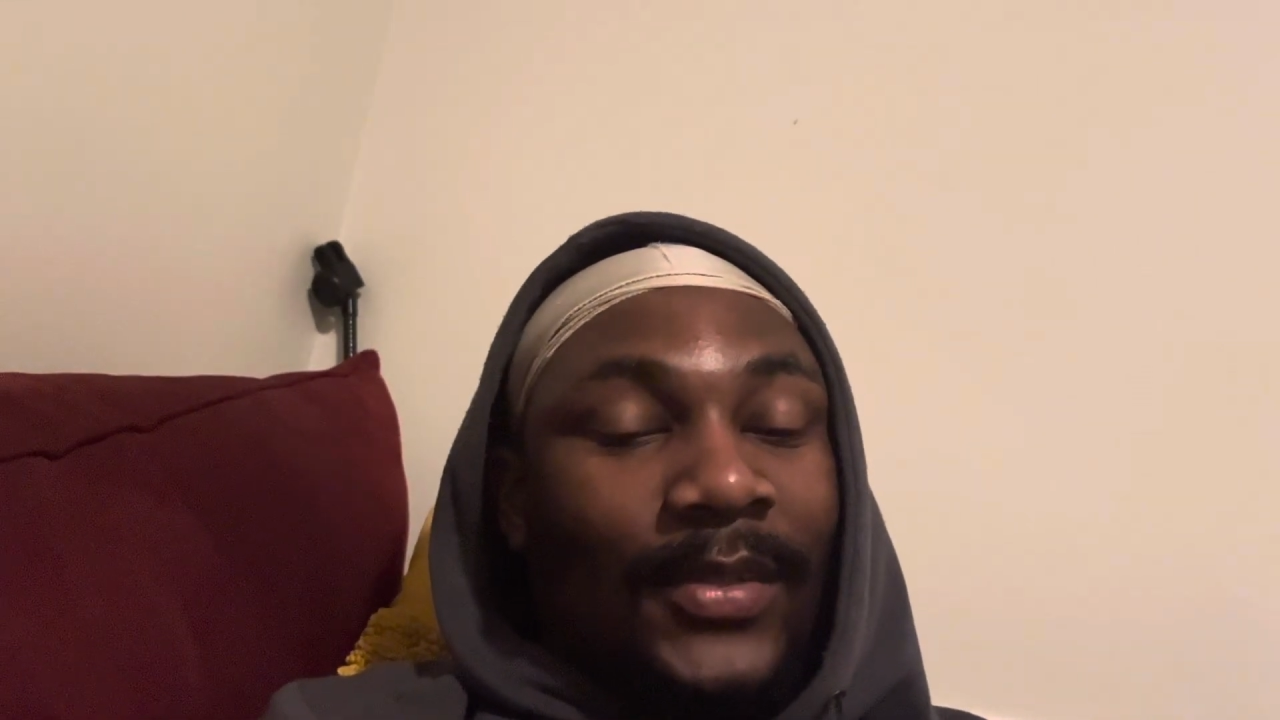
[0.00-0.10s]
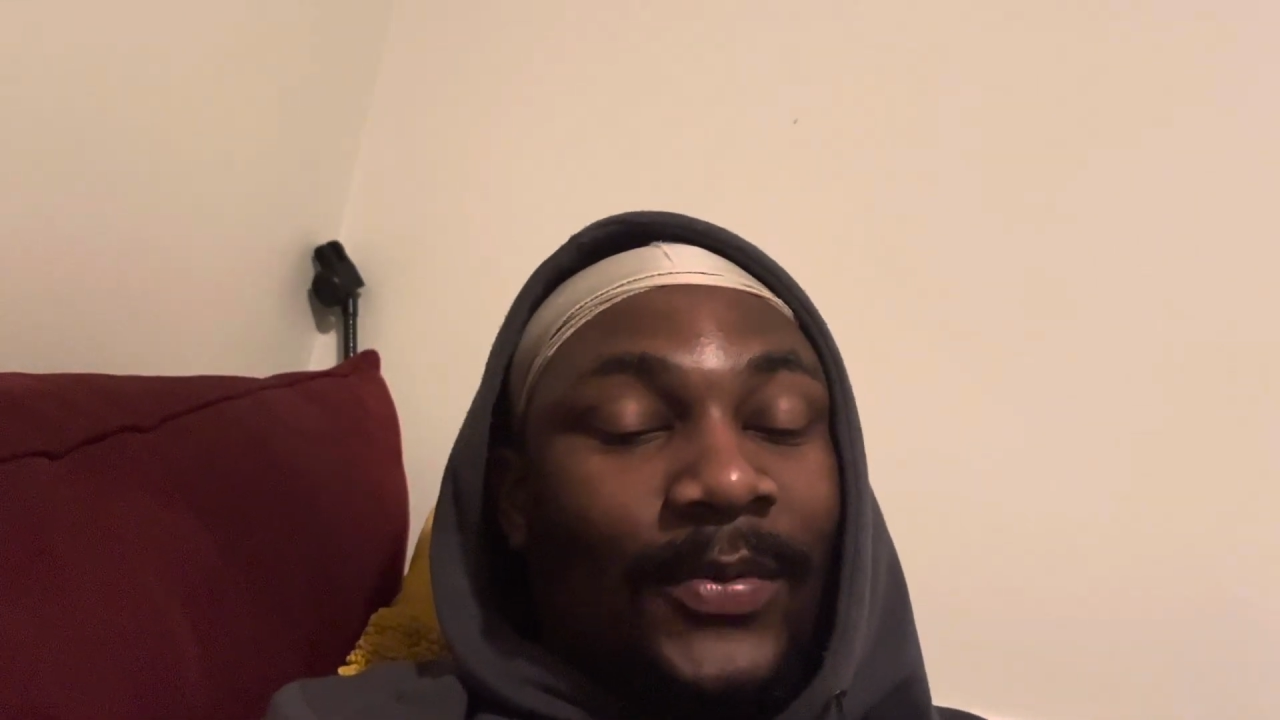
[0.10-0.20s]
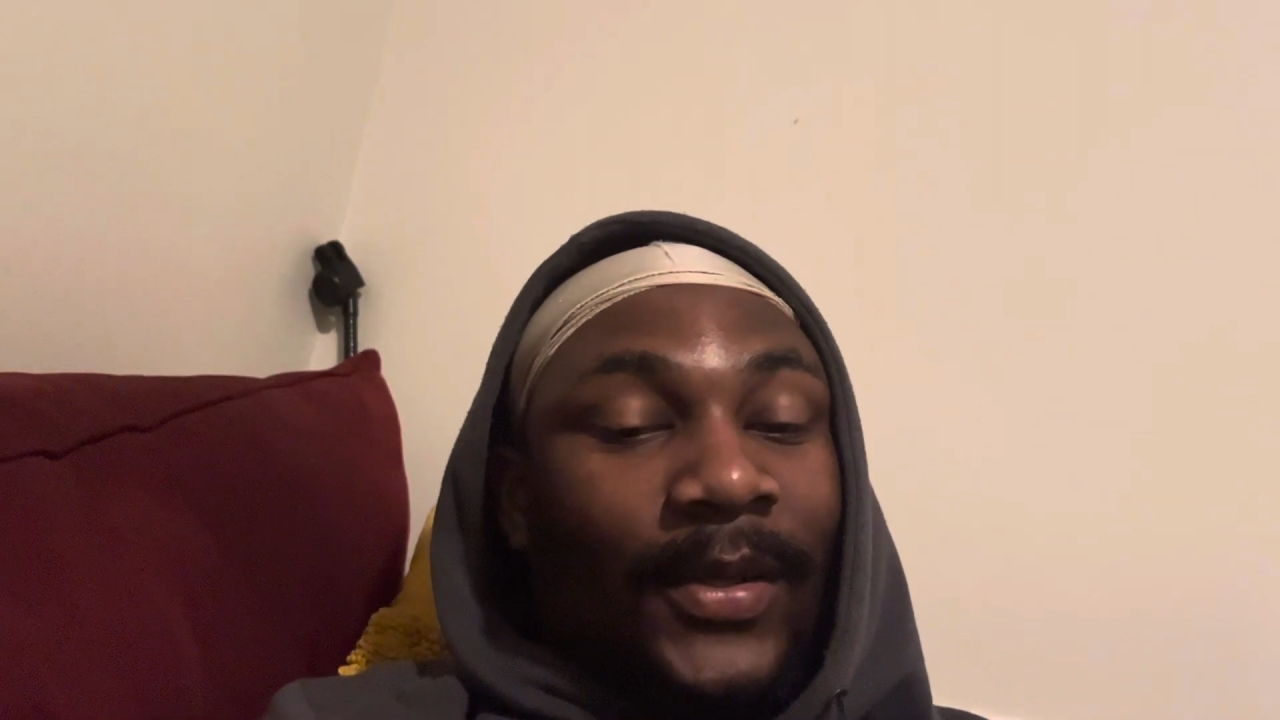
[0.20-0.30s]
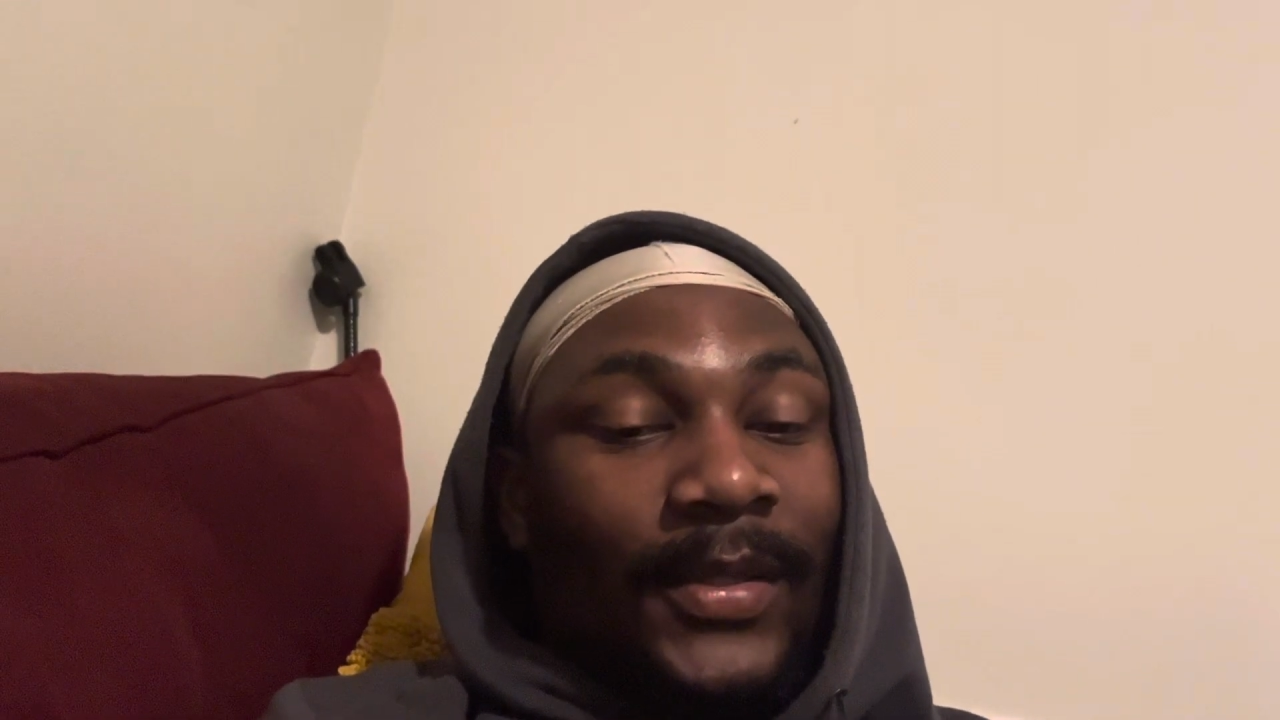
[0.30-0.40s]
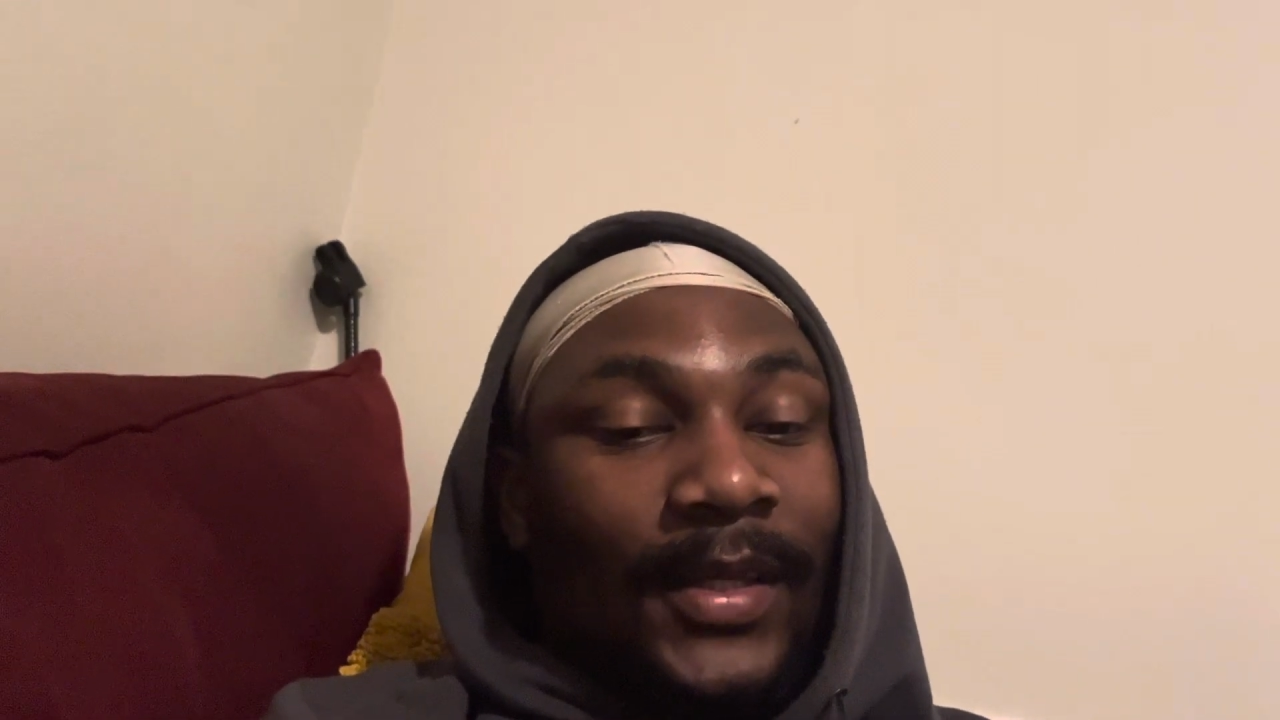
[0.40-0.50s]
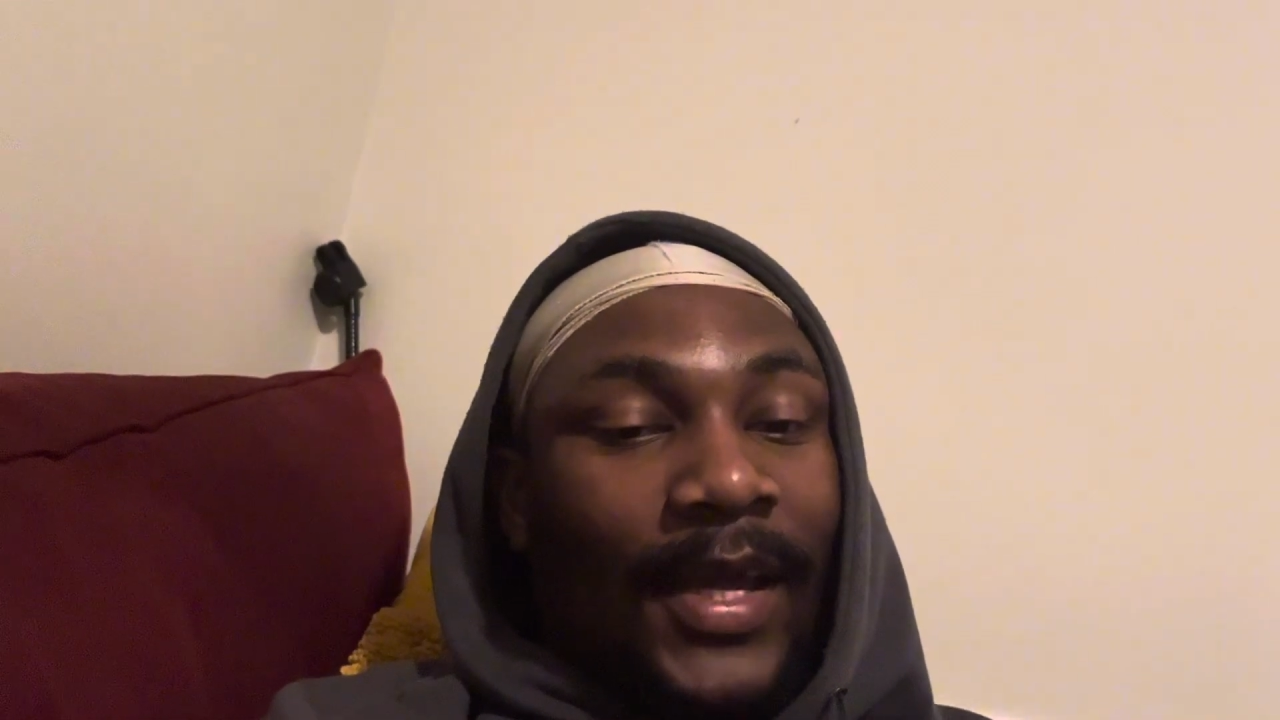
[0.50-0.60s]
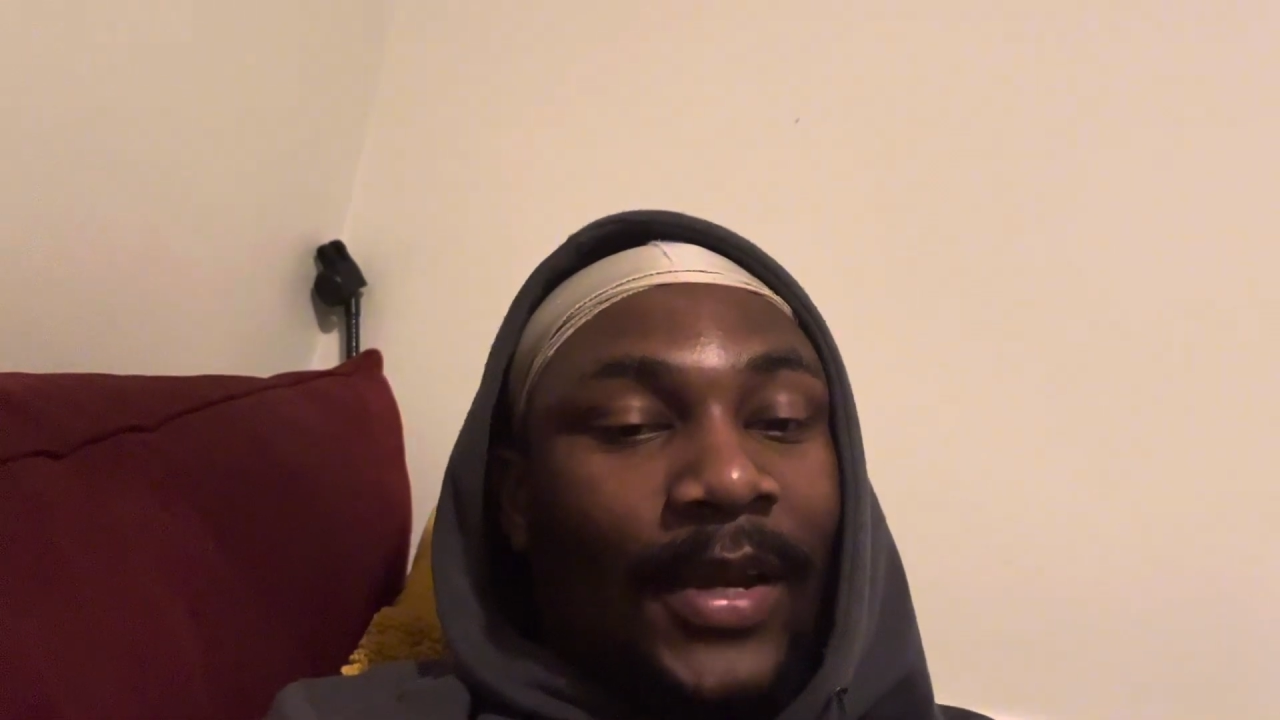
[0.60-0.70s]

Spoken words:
first and kind